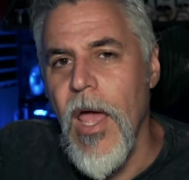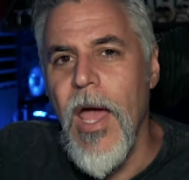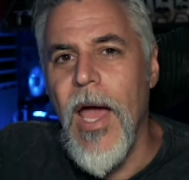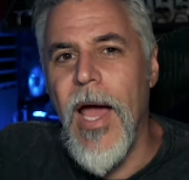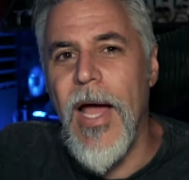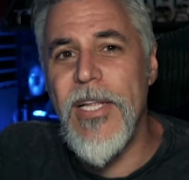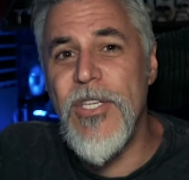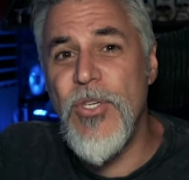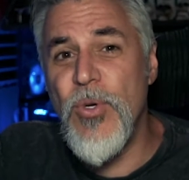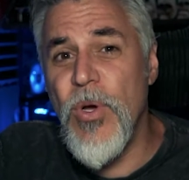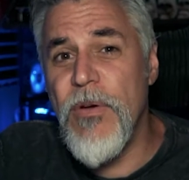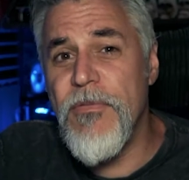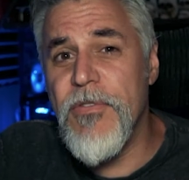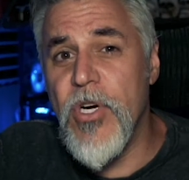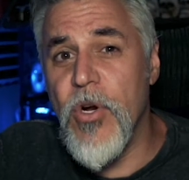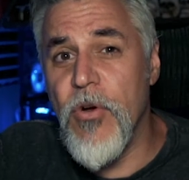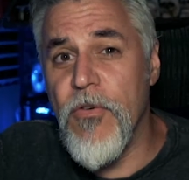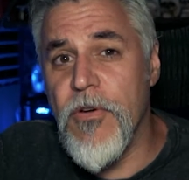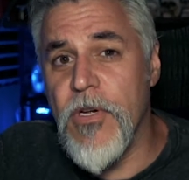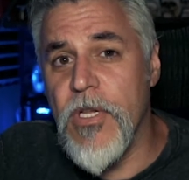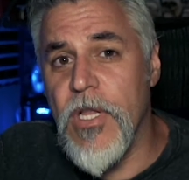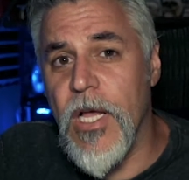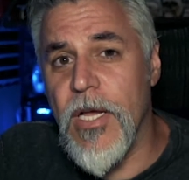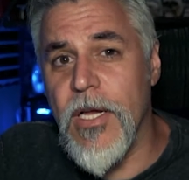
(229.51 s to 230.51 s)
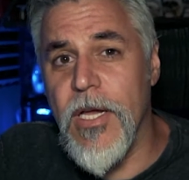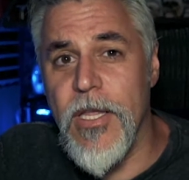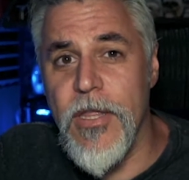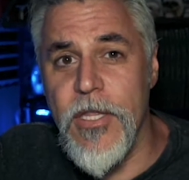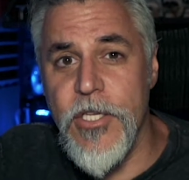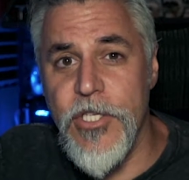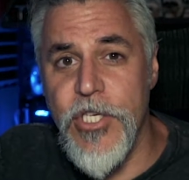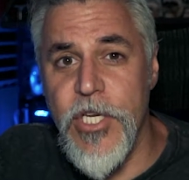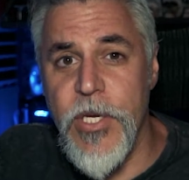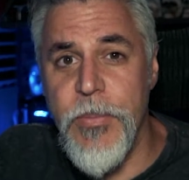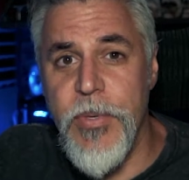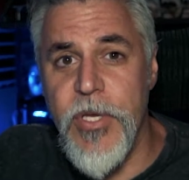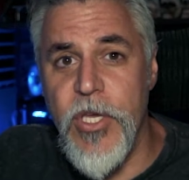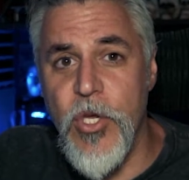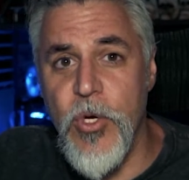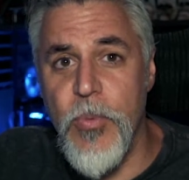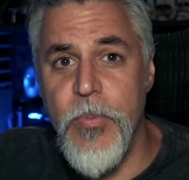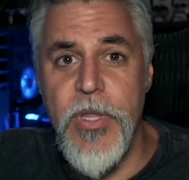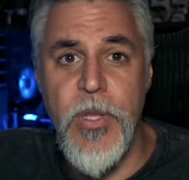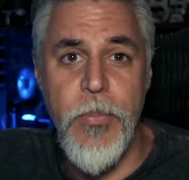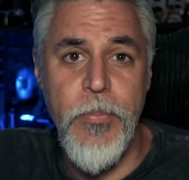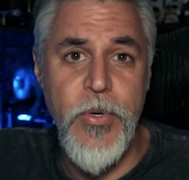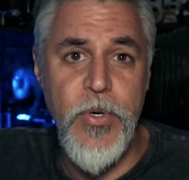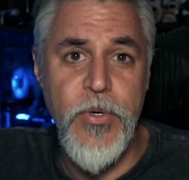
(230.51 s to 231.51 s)
I do have an overclock on the GPU,
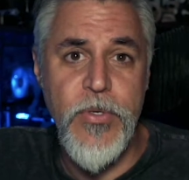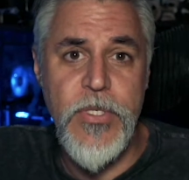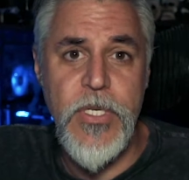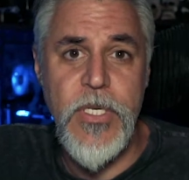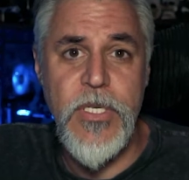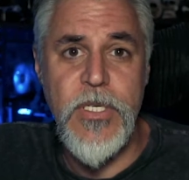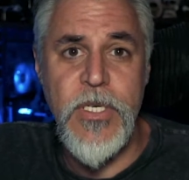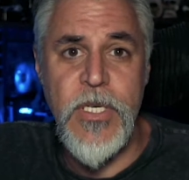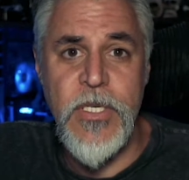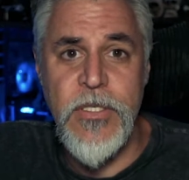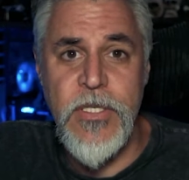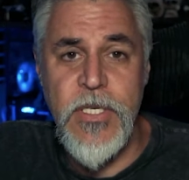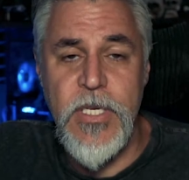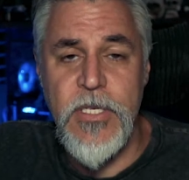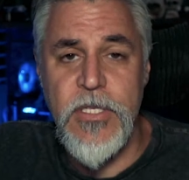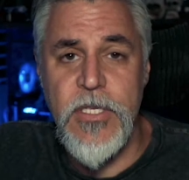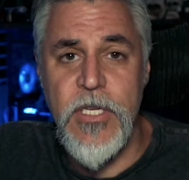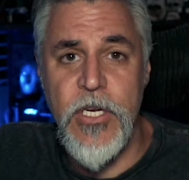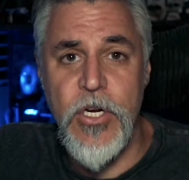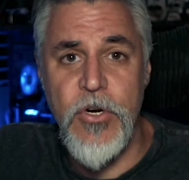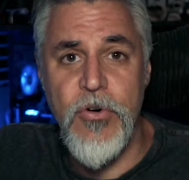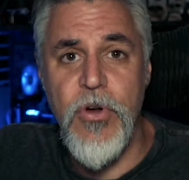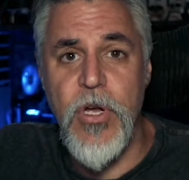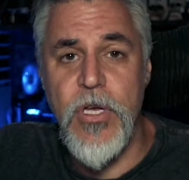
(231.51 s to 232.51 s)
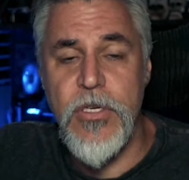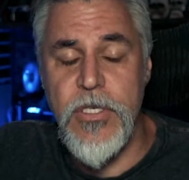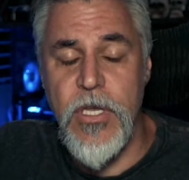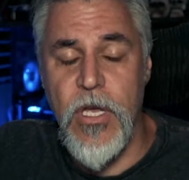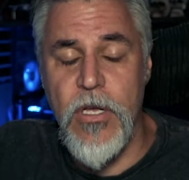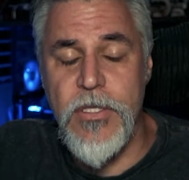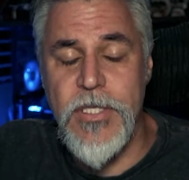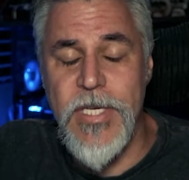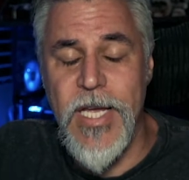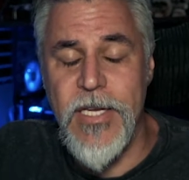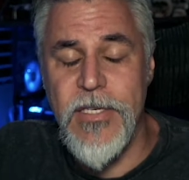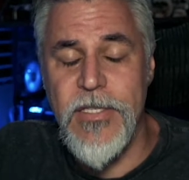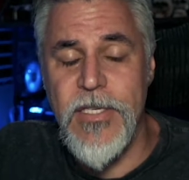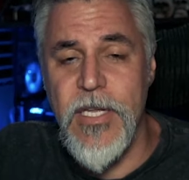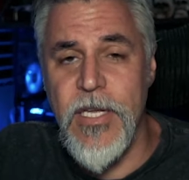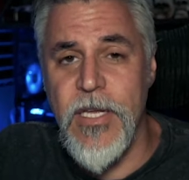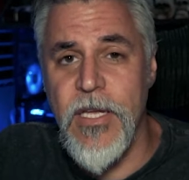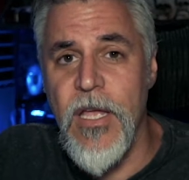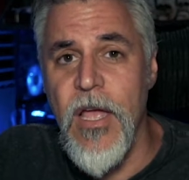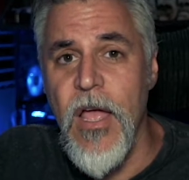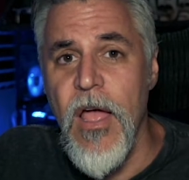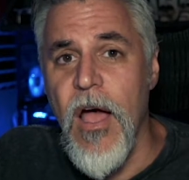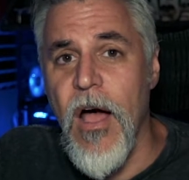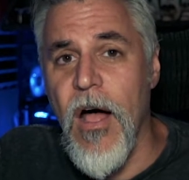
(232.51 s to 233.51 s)
but the boost is consistent across all
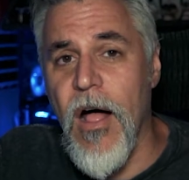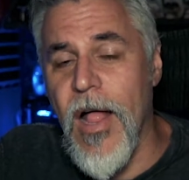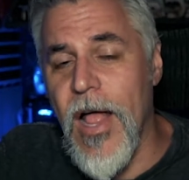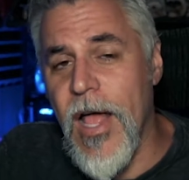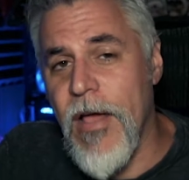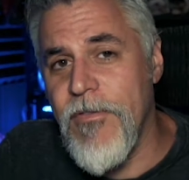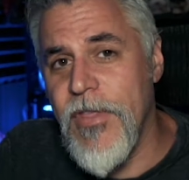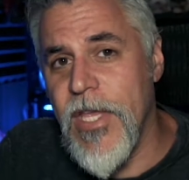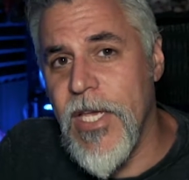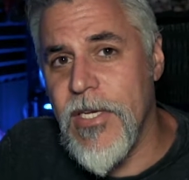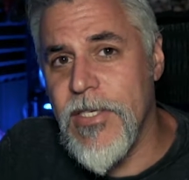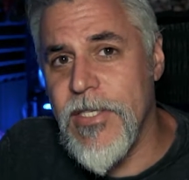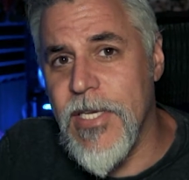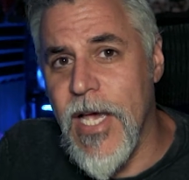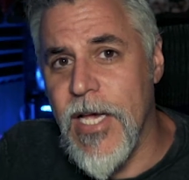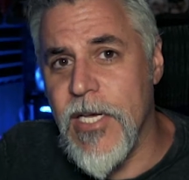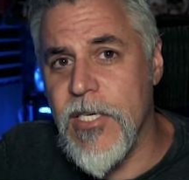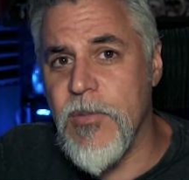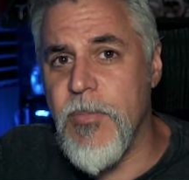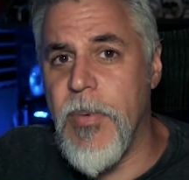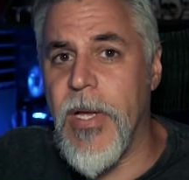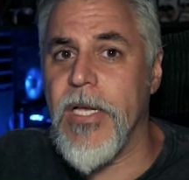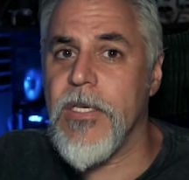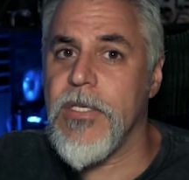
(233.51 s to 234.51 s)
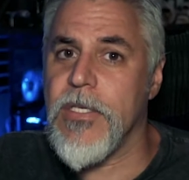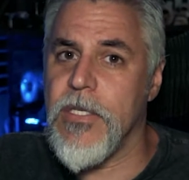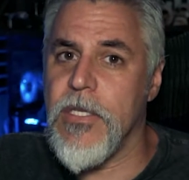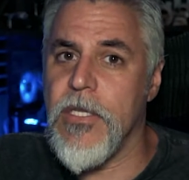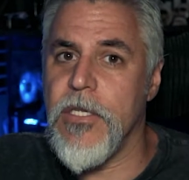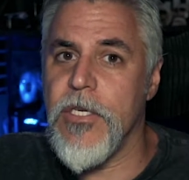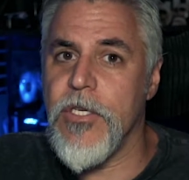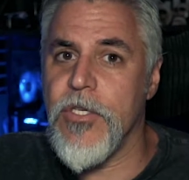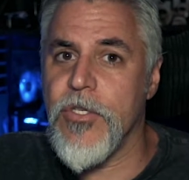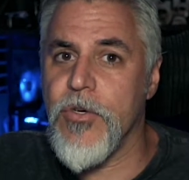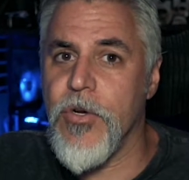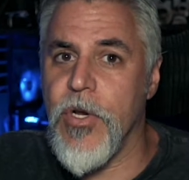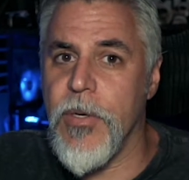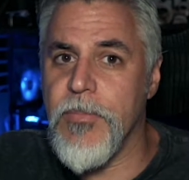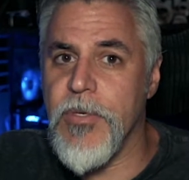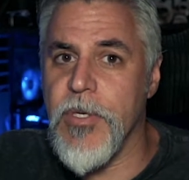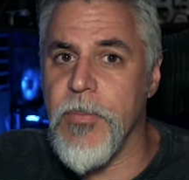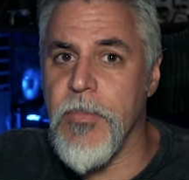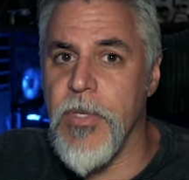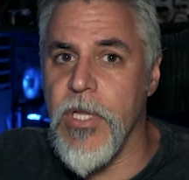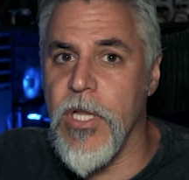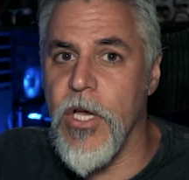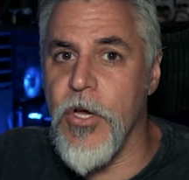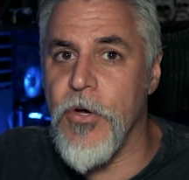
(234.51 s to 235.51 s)
testing. I'll have the exact specs in the
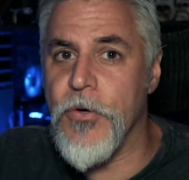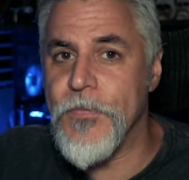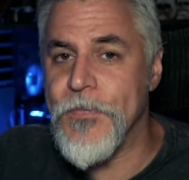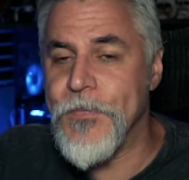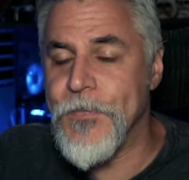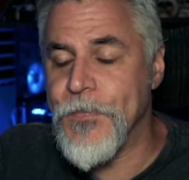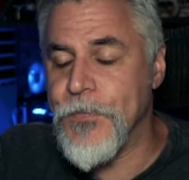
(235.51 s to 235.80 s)
description below.